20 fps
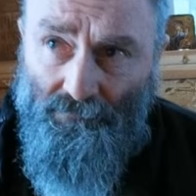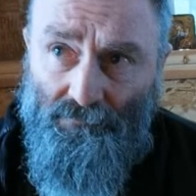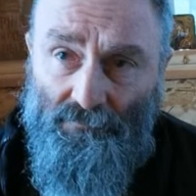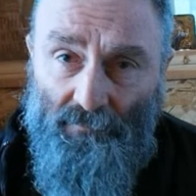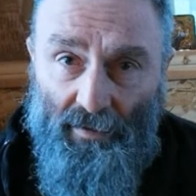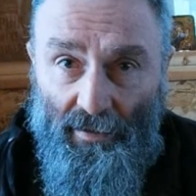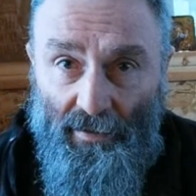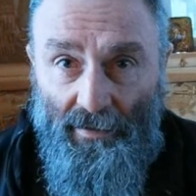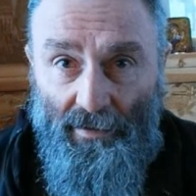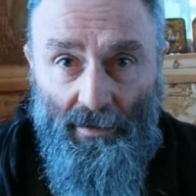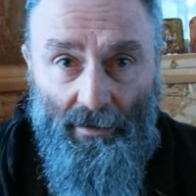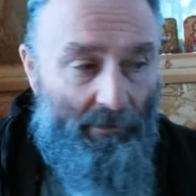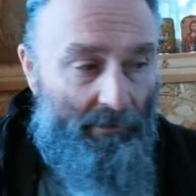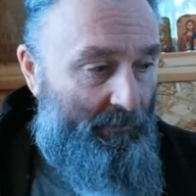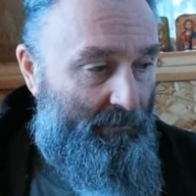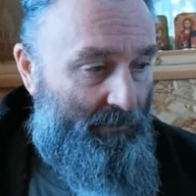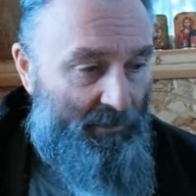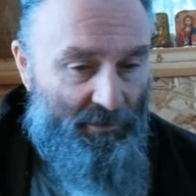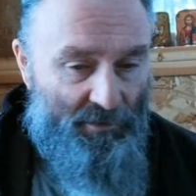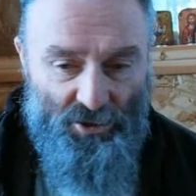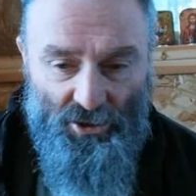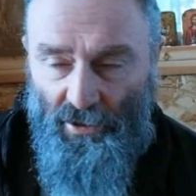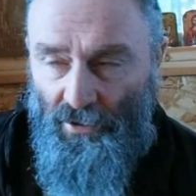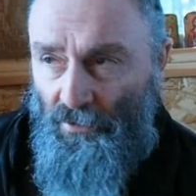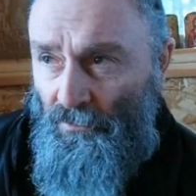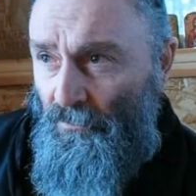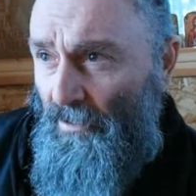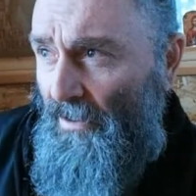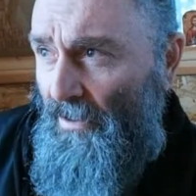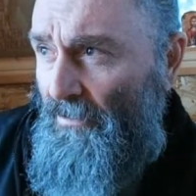hear the
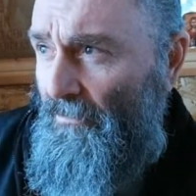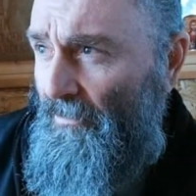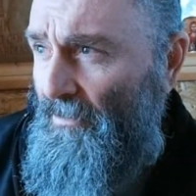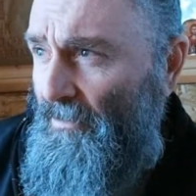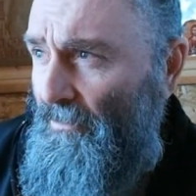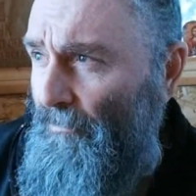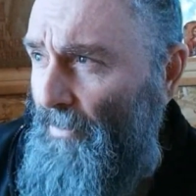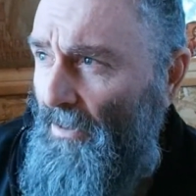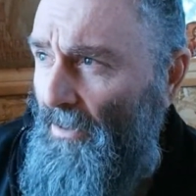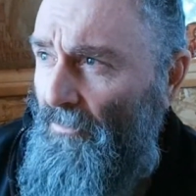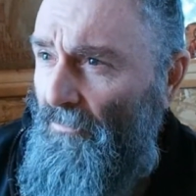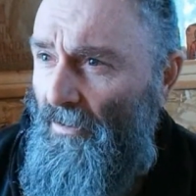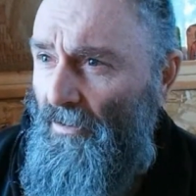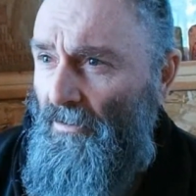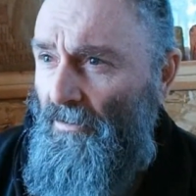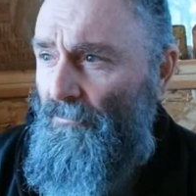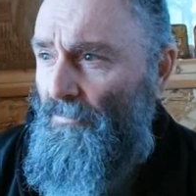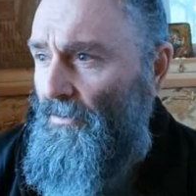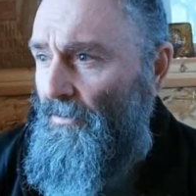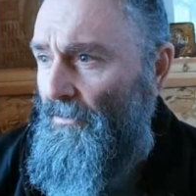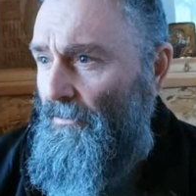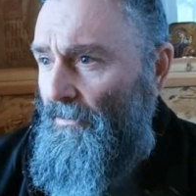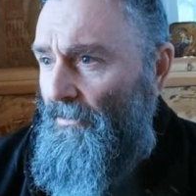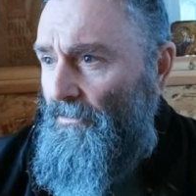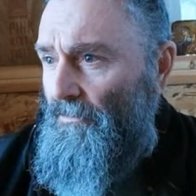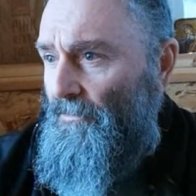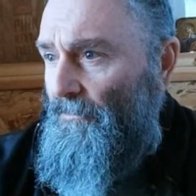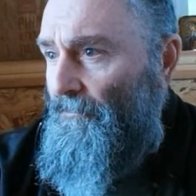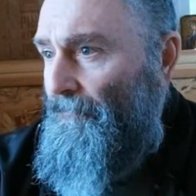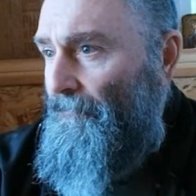generator in the background? I'm curious.